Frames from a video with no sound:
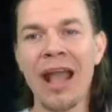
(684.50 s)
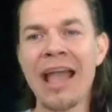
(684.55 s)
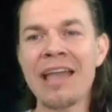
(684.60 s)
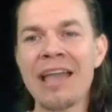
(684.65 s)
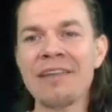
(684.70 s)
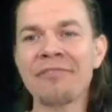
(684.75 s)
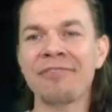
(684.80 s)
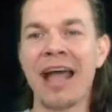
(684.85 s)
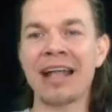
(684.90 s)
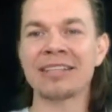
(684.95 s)

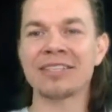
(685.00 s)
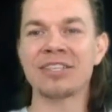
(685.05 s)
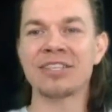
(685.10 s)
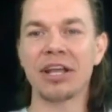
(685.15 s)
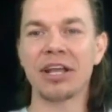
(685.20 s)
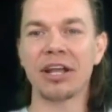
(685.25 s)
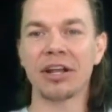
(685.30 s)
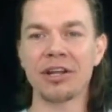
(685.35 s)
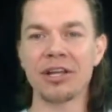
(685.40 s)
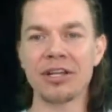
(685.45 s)
High-fat
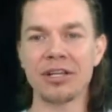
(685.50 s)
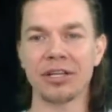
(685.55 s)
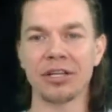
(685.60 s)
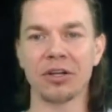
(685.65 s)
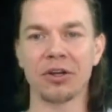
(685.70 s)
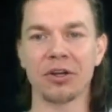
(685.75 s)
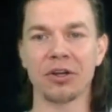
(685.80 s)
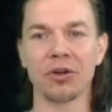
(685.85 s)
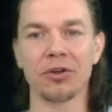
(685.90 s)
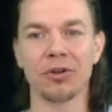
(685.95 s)
dairy,
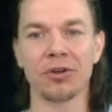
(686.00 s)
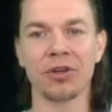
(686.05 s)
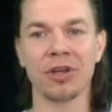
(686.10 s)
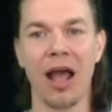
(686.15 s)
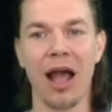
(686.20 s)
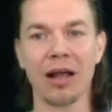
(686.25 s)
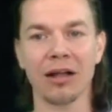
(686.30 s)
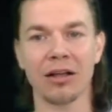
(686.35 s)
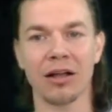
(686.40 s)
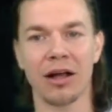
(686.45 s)
your
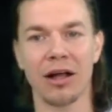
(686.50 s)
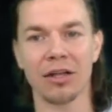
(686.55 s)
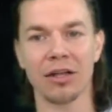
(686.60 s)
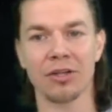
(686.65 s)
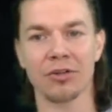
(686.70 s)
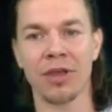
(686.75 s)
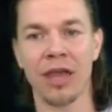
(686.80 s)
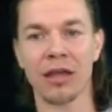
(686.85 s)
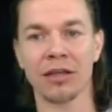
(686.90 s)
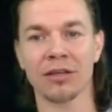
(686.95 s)
cacao,
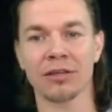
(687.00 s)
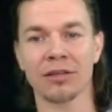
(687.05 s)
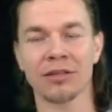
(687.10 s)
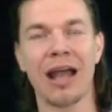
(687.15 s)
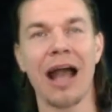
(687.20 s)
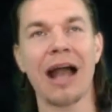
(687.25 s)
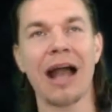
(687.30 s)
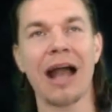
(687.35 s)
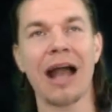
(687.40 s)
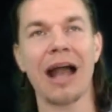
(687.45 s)

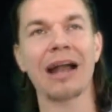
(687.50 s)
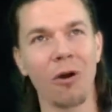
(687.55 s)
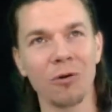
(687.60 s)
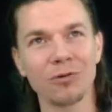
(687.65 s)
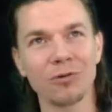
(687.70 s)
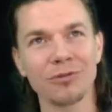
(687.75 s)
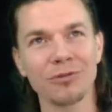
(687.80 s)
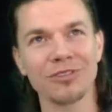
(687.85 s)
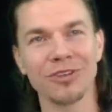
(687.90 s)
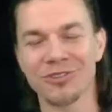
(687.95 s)

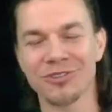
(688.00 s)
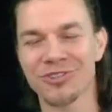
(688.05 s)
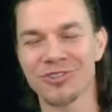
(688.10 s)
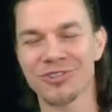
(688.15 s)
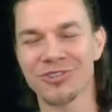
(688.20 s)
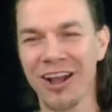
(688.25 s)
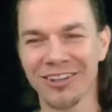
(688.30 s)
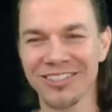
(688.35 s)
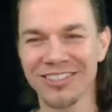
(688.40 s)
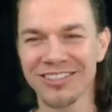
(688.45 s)
your
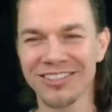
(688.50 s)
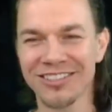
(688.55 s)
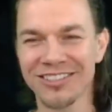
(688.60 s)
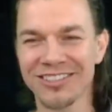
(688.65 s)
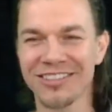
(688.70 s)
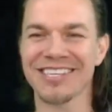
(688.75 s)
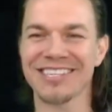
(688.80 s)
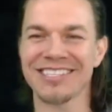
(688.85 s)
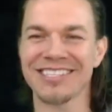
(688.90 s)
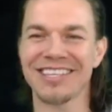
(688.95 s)
chocolate,
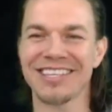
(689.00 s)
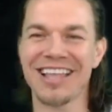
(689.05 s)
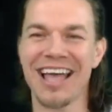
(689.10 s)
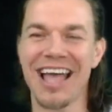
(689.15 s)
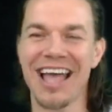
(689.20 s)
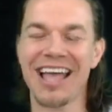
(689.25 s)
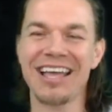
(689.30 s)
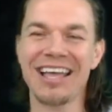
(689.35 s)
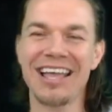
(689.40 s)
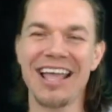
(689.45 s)
things like
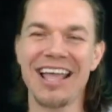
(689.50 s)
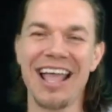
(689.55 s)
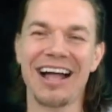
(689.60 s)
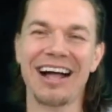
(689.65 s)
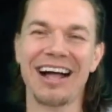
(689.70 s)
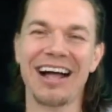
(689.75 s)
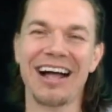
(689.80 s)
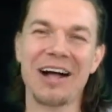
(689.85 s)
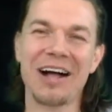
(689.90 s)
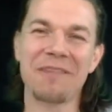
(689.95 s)
that,
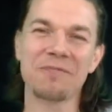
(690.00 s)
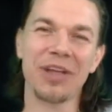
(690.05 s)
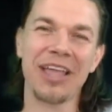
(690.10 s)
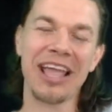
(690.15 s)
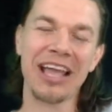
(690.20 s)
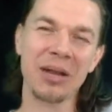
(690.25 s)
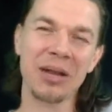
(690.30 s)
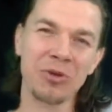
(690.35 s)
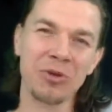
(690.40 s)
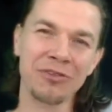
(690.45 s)
your
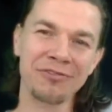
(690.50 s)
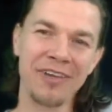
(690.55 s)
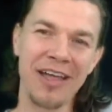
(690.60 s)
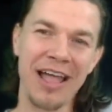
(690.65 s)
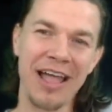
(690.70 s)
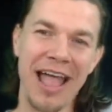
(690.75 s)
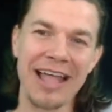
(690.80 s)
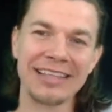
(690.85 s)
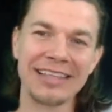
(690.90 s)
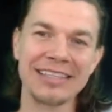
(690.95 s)
animal
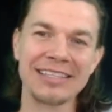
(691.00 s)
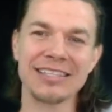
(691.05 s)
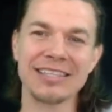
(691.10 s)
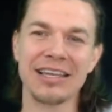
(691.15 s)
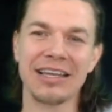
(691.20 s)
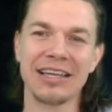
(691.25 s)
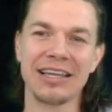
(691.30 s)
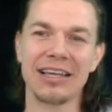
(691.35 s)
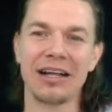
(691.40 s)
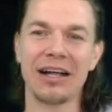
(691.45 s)

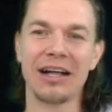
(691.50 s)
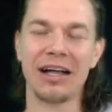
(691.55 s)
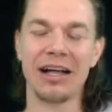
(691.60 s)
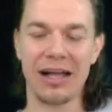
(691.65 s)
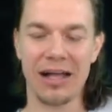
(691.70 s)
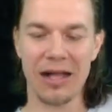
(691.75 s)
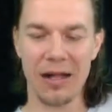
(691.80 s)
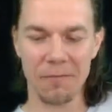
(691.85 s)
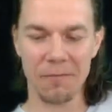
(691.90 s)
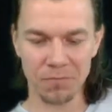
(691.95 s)
fats,
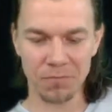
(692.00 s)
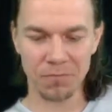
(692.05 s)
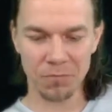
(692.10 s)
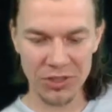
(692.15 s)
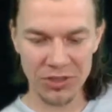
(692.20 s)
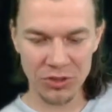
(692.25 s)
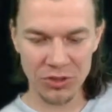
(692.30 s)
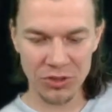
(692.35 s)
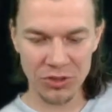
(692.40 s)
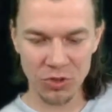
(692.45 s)

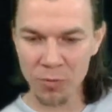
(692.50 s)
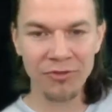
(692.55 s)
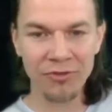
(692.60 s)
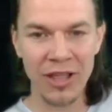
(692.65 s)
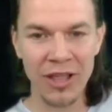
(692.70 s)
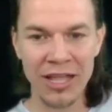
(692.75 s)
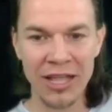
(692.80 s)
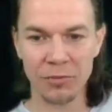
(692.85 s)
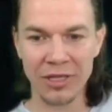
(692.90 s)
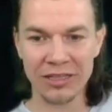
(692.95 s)
but don't be
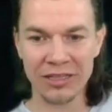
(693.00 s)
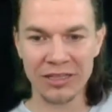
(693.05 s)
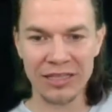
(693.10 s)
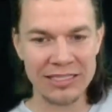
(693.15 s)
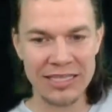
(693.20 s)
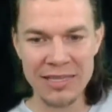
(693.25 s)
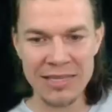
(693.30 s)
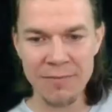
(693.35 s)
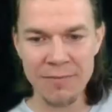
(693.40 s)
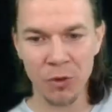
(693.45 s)
afraid of them. Like
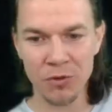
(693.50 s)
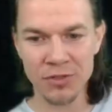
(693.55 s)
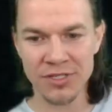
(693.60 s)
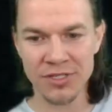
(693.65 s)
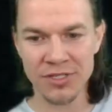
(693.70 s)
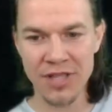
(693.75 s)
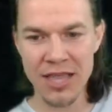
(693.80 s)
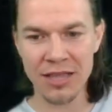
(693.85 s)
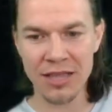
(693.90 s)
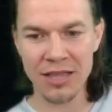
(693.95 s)
that T-bone
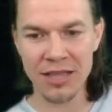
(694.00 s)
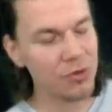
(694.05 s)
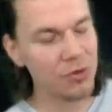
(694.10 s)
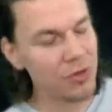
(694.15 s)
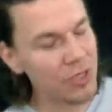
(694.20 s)
steak, but